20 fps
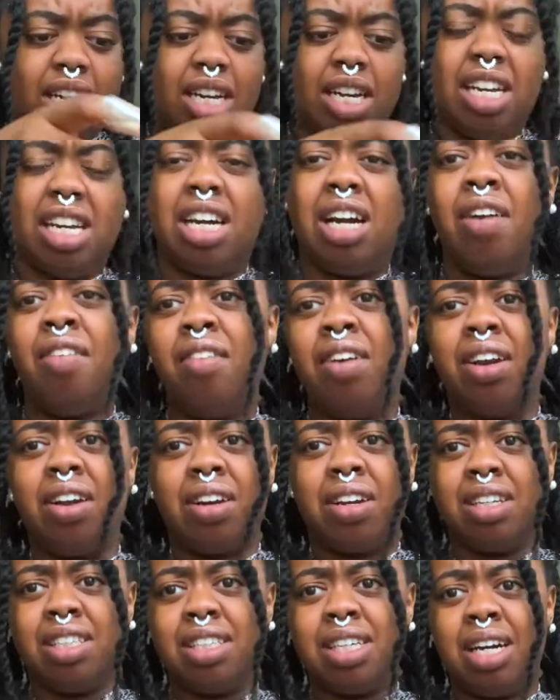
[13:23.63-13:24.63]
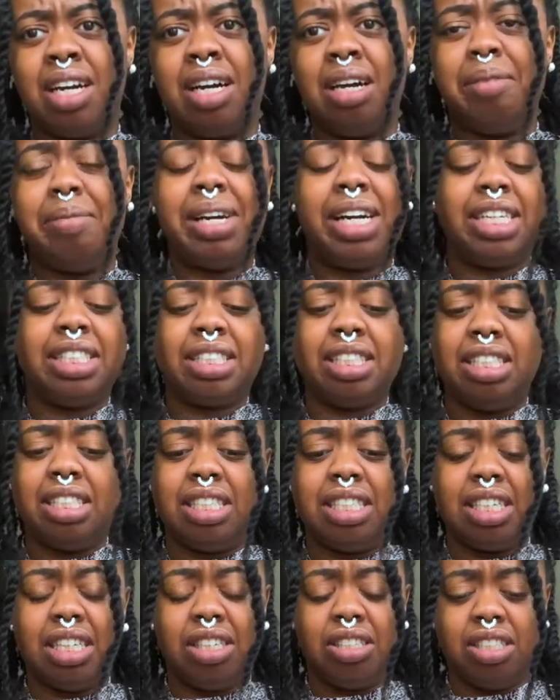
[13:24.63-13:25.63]
not having a good time. As an
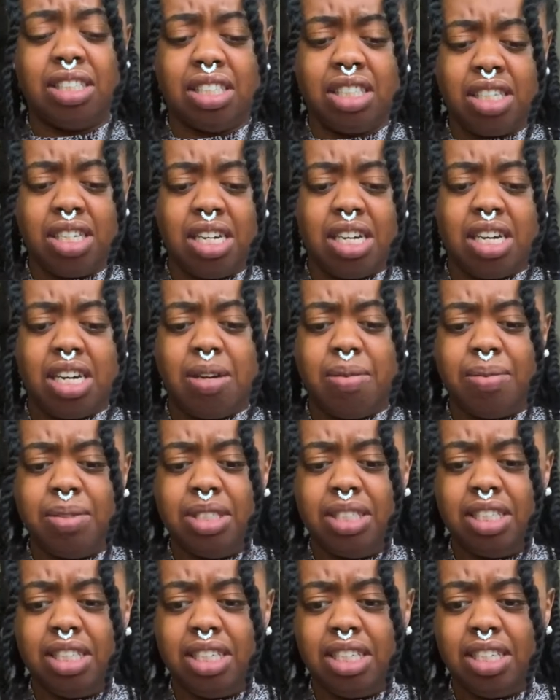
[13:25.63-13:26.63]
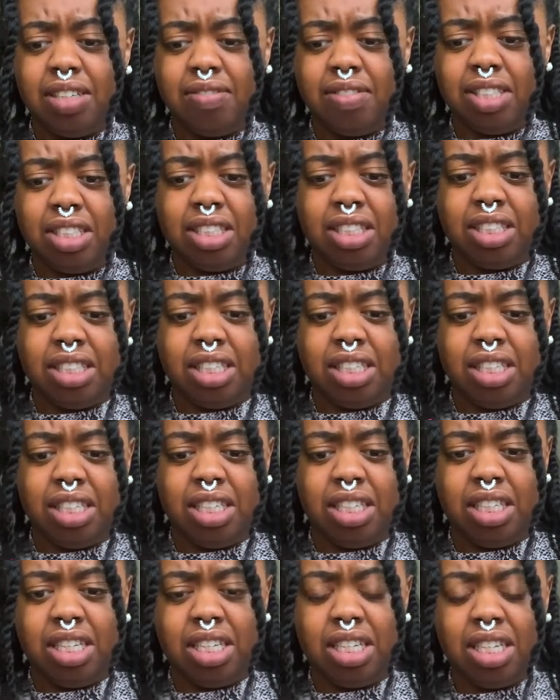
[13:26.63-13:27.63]
adult, I would give this
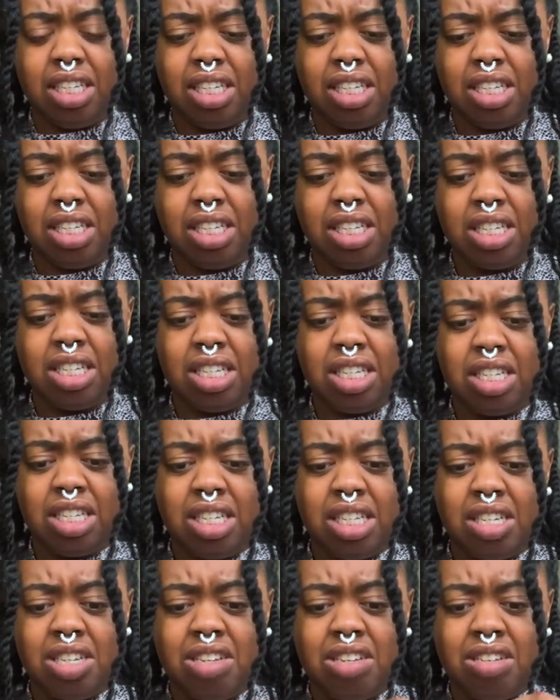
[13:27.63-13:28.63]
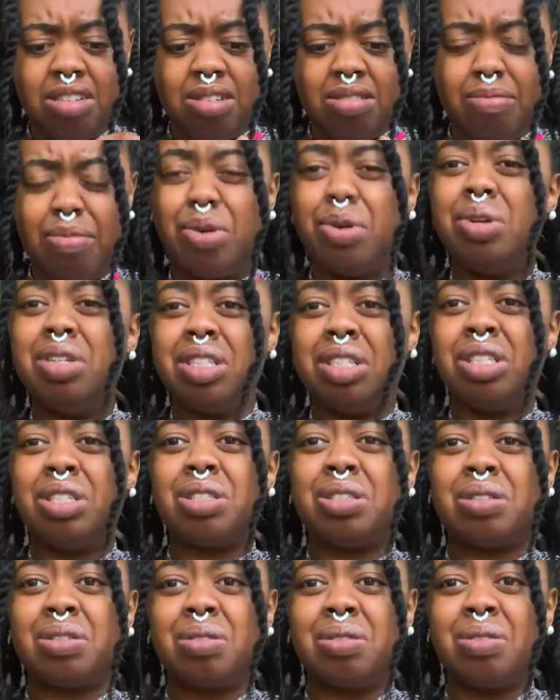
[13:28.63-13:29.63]
a
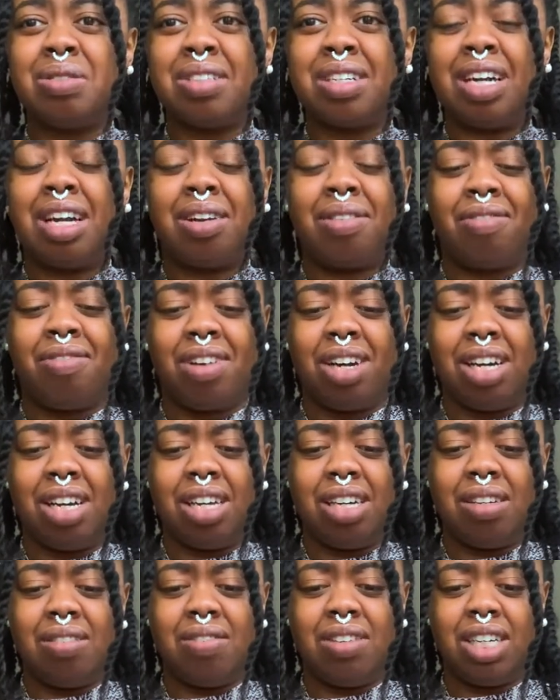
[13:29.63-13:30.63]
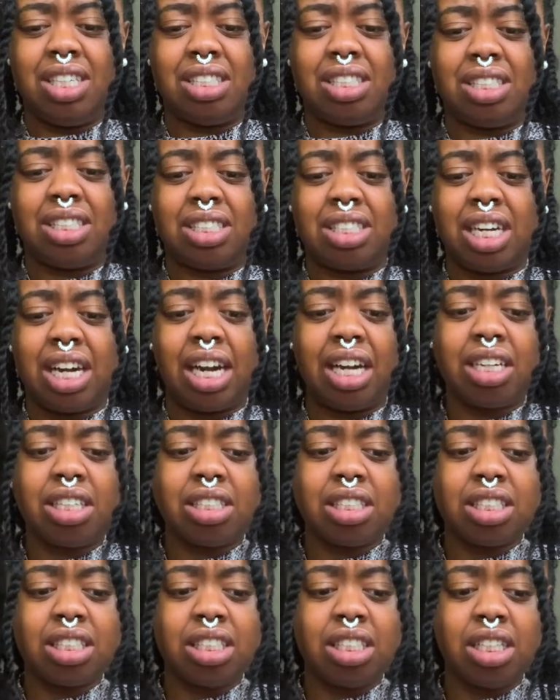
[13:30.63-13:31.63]
0.2 out of 5. As a
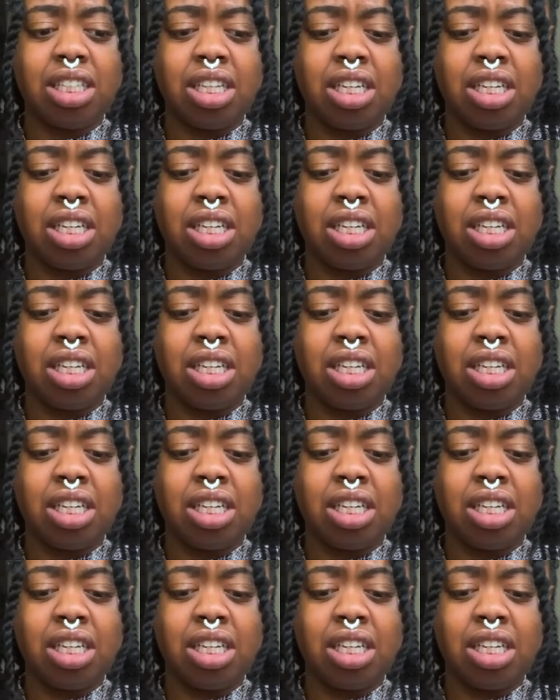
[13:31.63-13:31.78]
child,